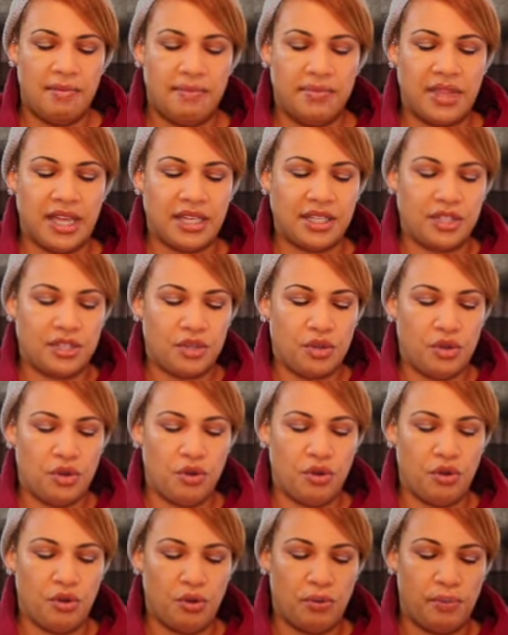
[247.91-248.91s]
That's the
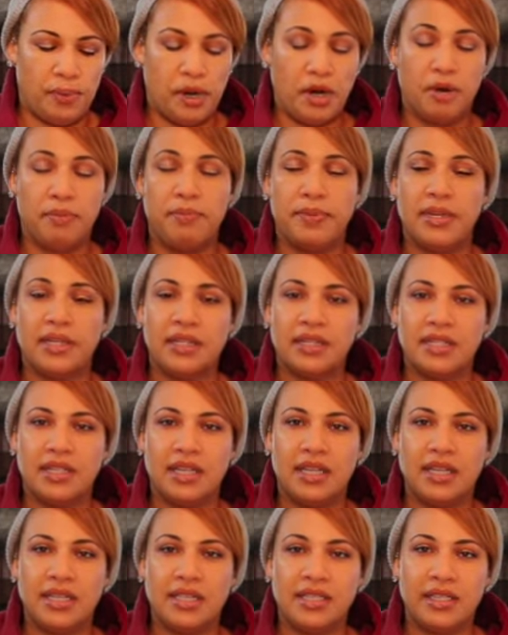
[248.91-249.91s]
whole
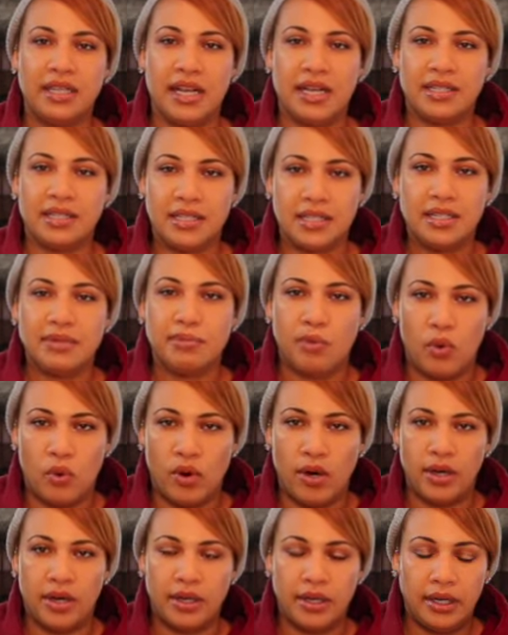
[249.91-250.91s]
purpose, is less is
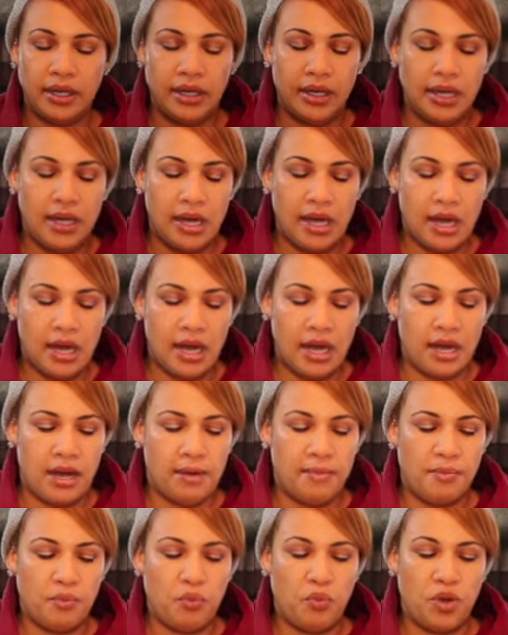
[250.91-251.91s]
more.
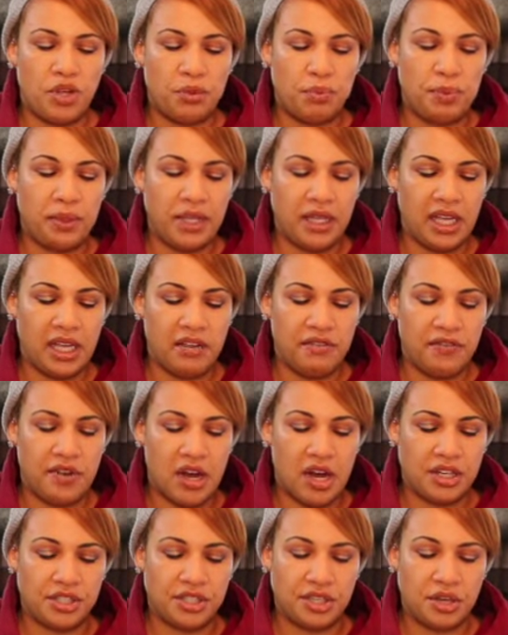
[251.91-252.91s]
With Belif,
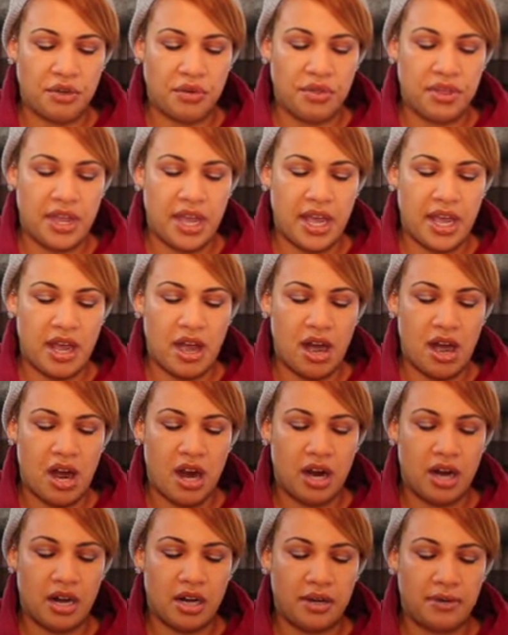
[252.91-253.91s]
also, they
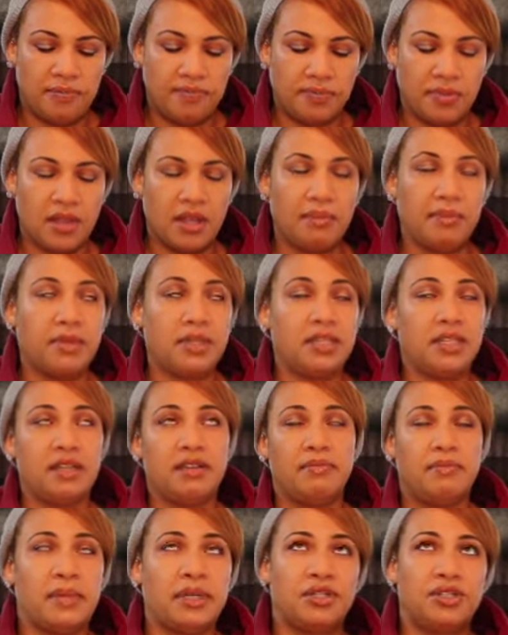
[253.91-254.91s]
are, let me see,
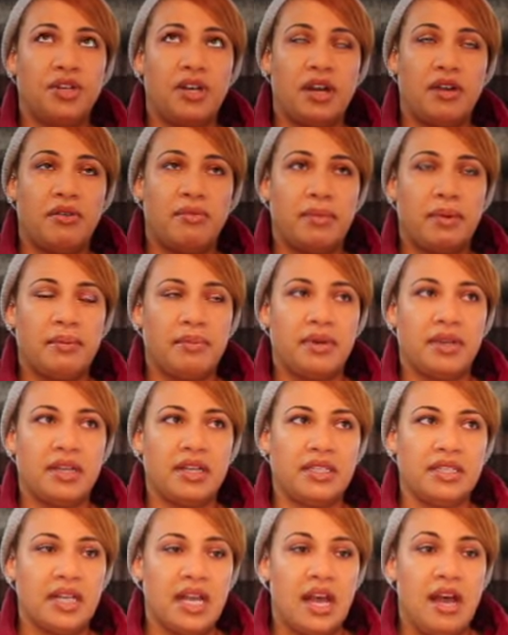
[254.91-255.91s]
make sure I remember
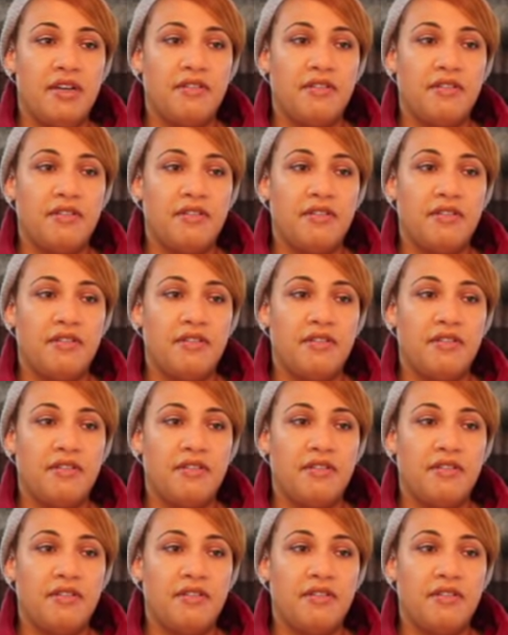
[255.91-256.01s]
this.